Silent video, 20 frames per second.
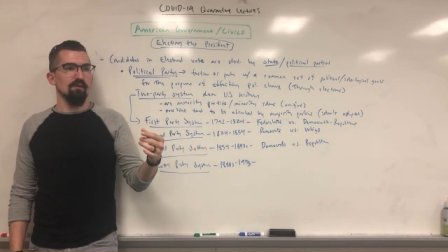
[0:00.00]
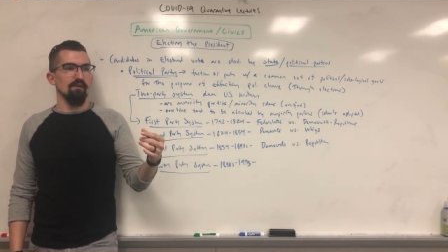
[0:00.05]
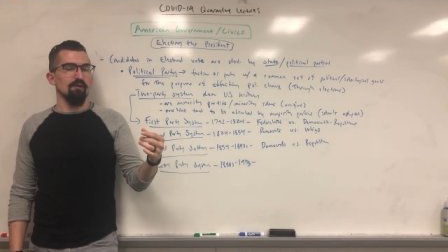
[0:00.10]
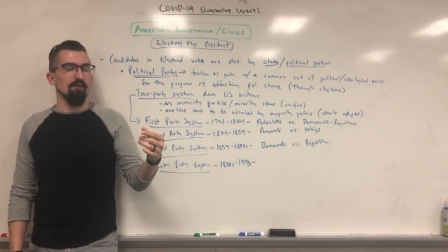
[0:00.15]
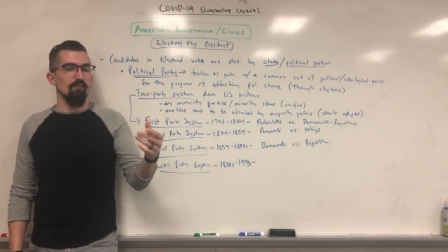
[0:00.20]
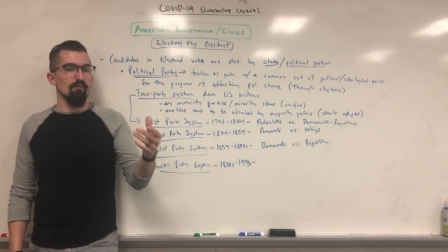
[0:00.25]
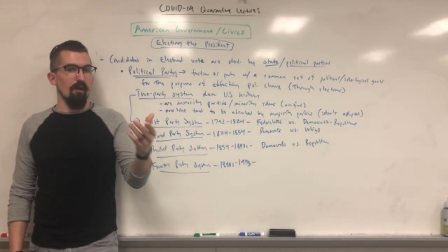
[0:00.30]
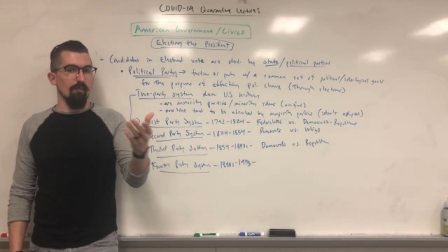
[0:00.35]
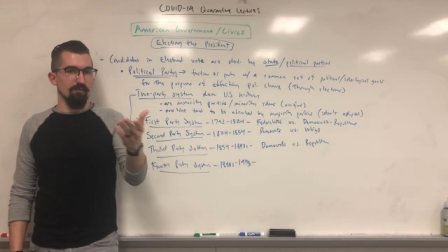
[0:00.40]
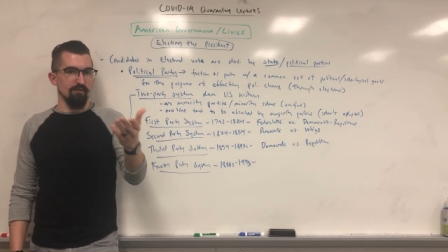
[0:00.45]

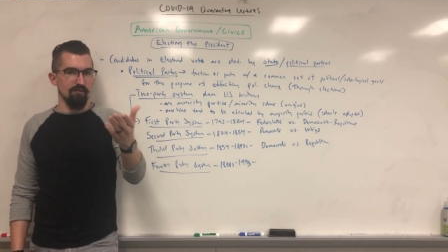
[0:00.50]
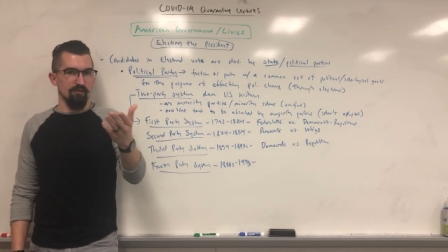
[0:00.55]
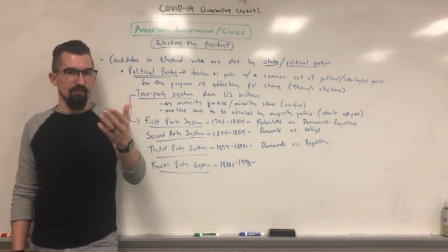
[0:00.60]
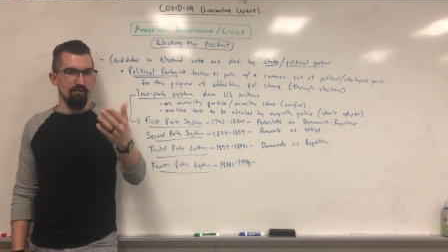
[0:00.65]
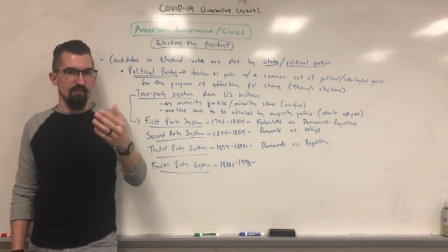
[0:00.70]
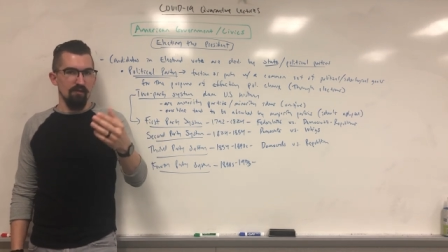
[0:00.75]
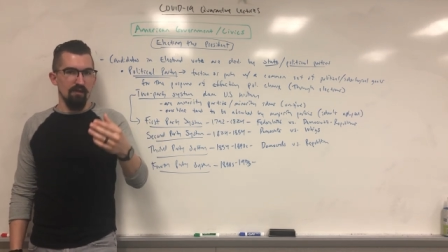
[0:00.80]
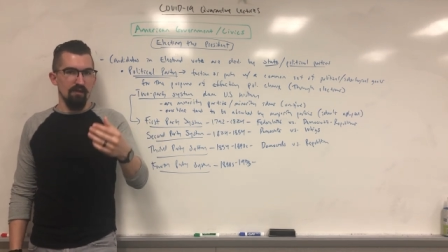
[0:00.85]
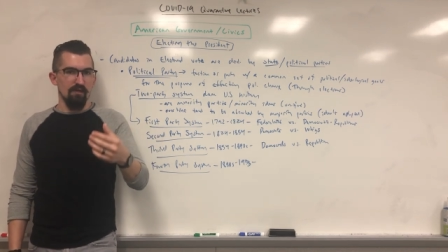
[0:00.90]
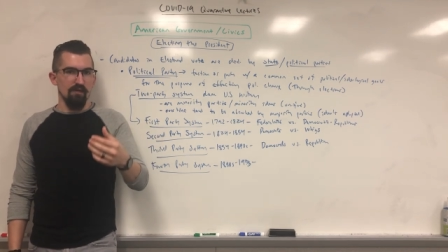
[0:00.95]

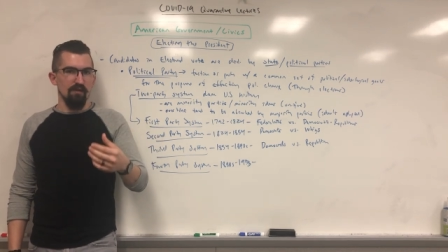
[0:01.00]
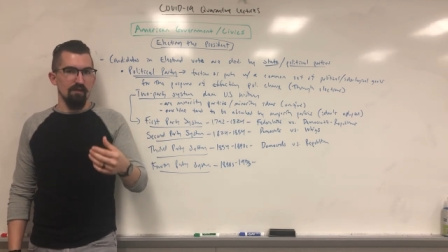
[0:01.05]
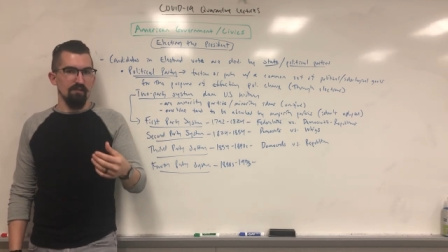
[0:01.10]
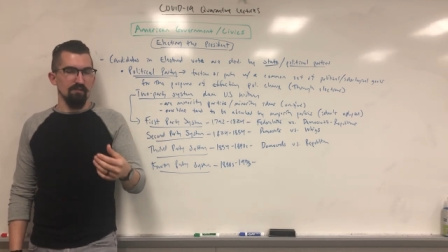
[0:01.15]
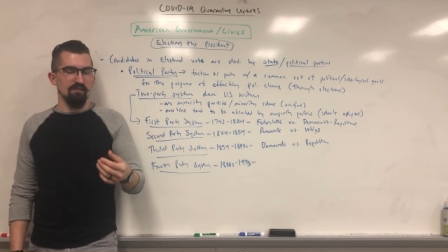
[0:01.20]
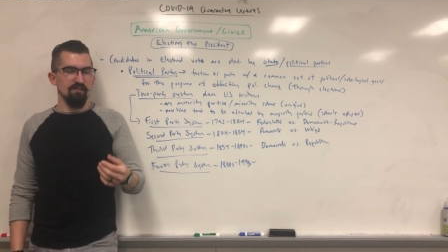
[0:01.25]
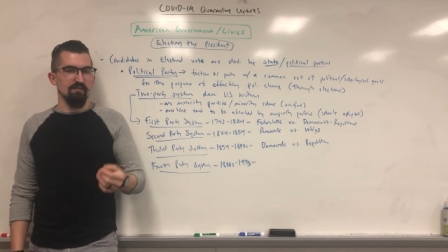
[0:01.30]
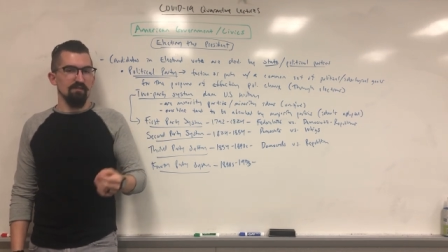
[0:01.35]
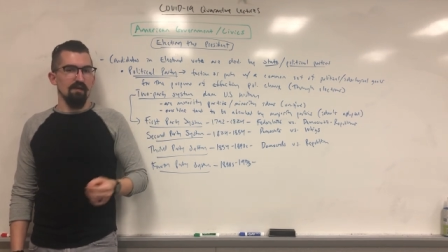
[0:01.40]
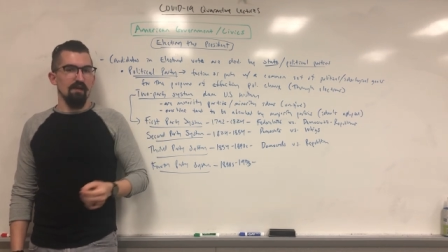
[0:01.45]
corruption in
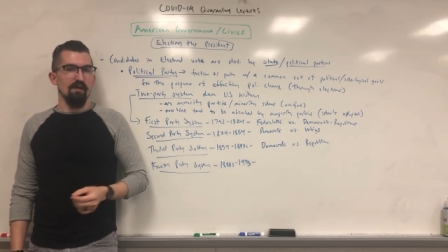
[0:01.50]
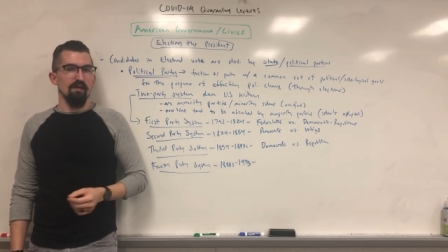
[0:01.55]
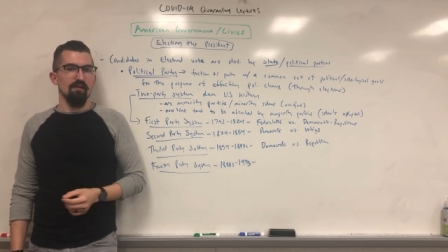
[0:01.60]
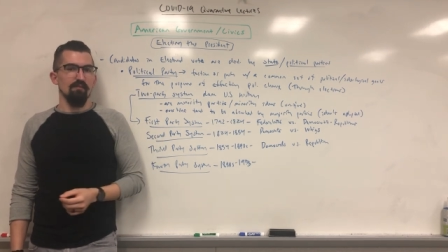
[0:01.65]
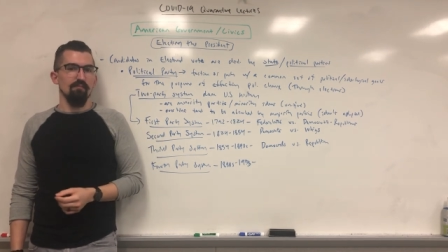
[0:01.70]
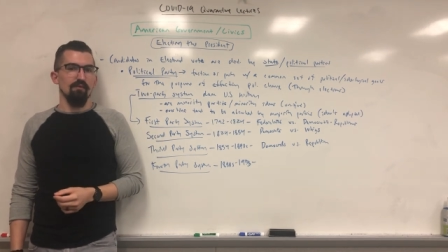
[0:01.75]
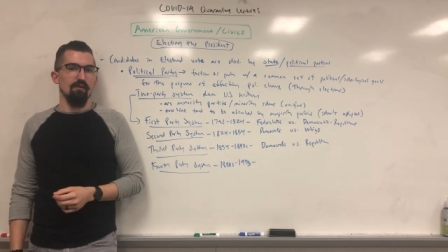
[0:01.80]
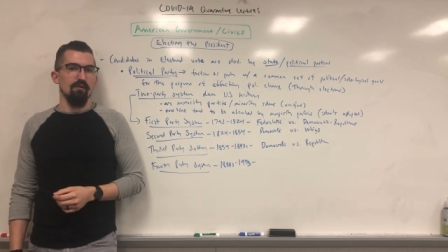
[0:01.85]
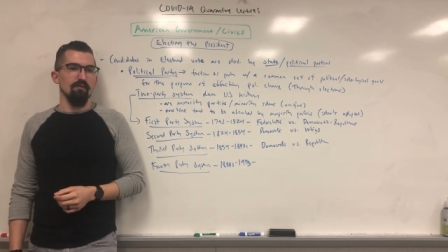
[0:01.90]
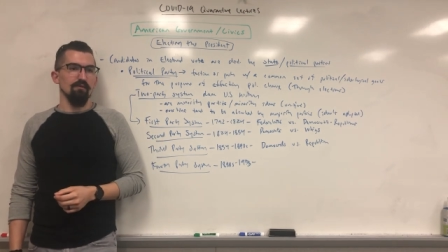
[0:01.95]
society
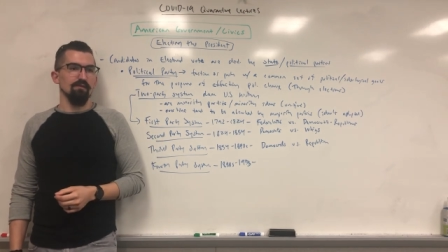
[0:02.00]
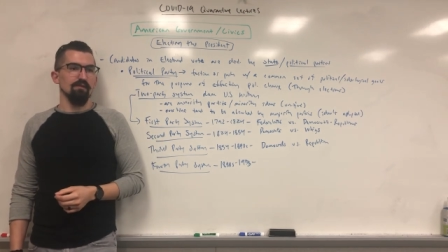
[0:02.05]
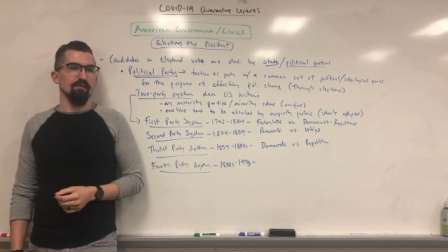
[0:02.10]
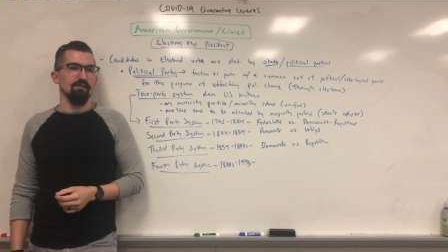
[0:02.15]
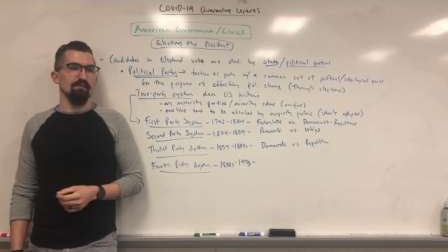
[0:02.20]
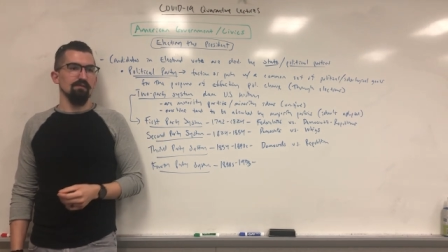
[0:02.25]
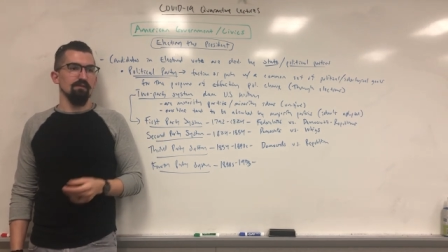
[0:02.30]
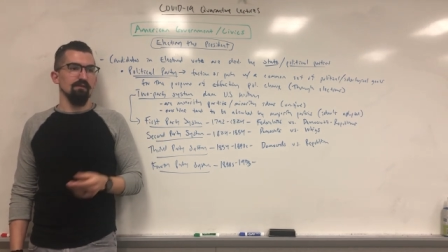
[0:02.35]
and politics,